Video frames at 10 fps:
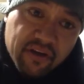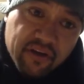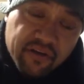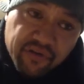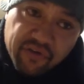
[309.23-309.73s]

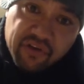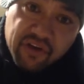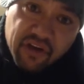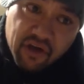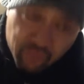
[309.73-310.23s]
if you ever
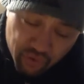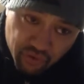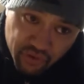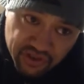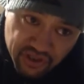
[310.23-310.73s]
need help, we're
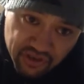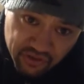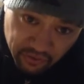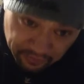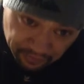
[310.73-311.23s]
always here to
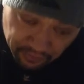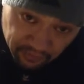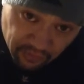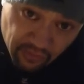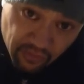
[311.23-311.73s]
do it.
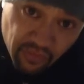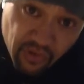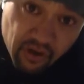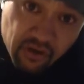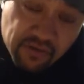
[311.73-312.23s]

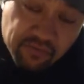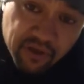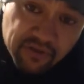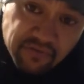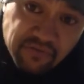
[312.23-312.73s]
All right,
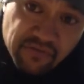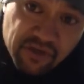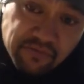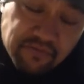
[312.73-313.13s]
but yep.